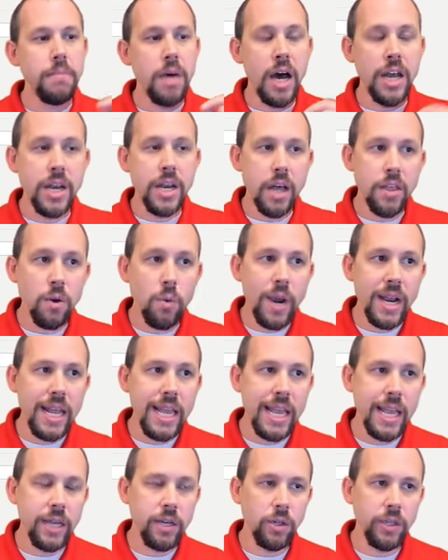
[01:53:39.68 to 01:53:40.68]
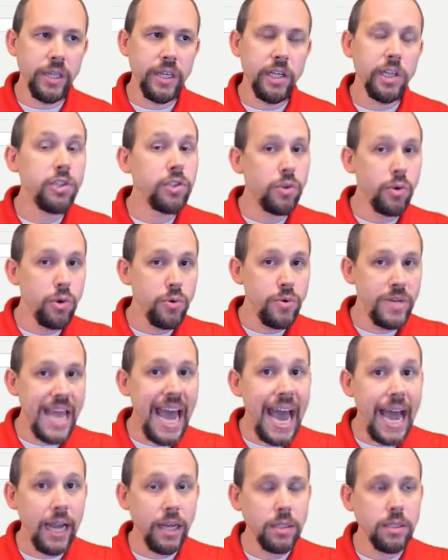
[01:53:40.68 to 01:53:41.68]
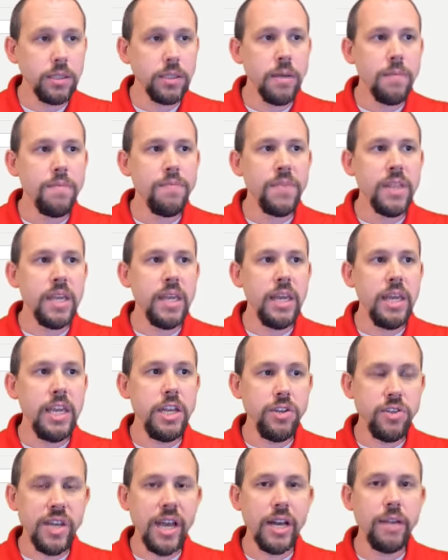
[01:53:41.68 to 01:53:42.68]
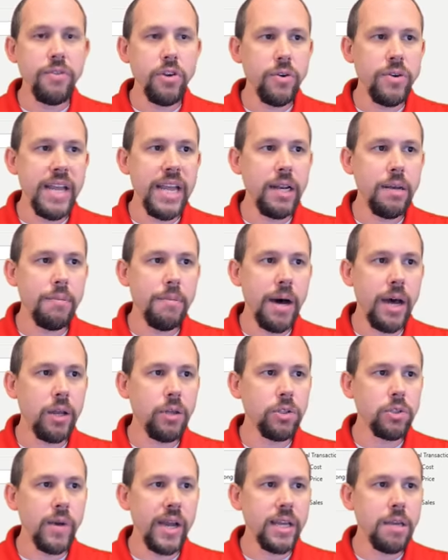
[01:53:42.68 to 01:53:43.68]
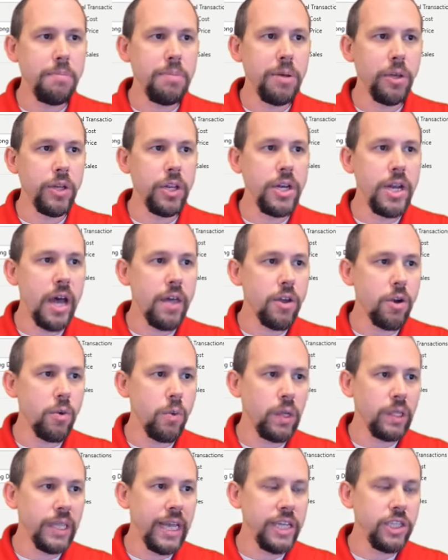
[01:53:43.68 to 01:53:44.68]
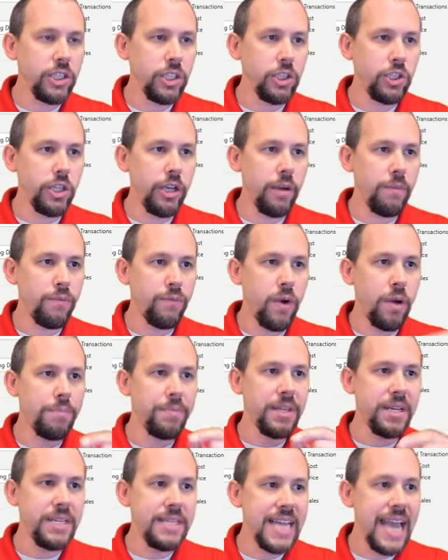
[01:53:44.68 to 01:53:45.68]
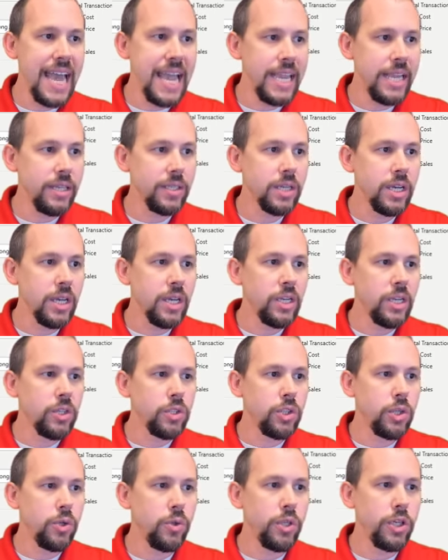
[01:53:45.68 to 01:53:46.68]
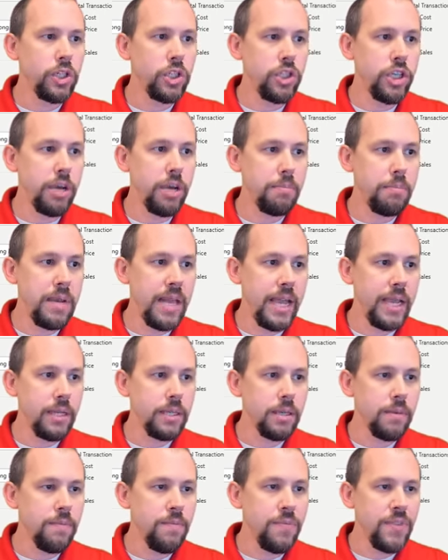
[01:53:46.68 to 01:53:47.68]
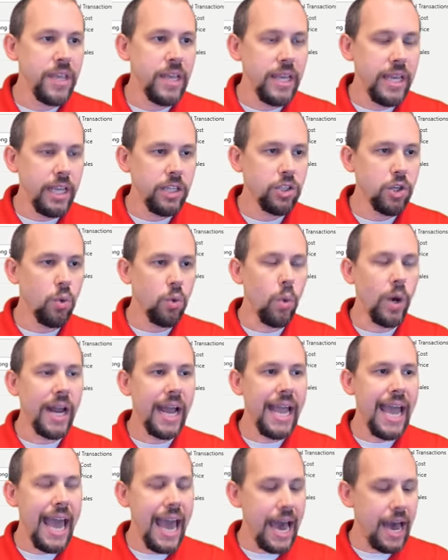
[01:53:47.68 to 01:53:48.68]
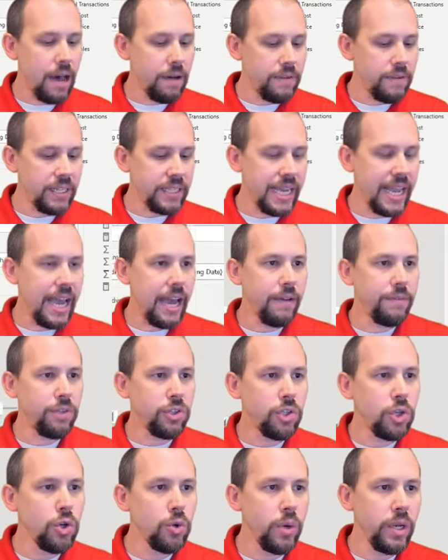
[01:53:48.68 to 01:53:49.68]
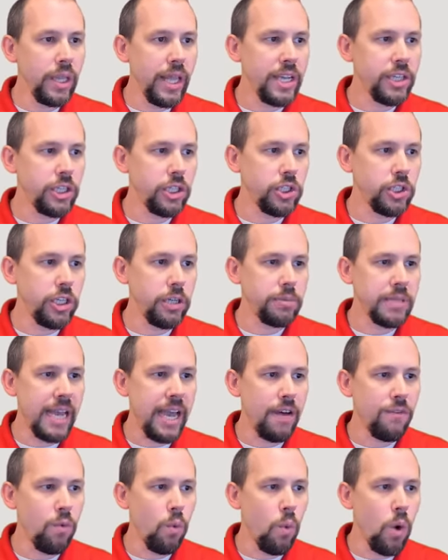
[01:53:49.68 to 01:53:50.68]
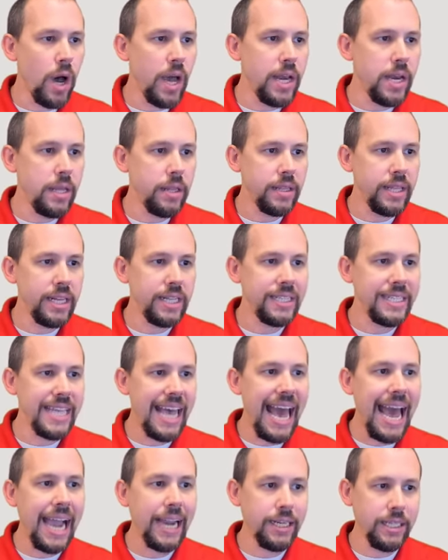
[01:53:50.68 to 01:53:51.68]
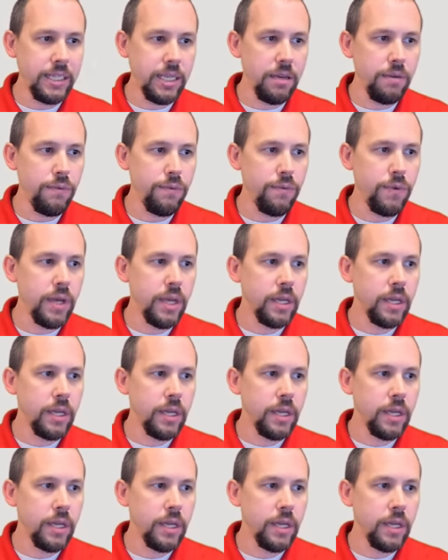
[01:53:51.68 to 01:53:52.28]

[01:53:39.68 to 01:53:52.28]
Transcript: Another way to handle it is through DAX inside of your data model. So I could build another relationship from the date to the ship date. And so what I have is I have two relationships. I have one that is active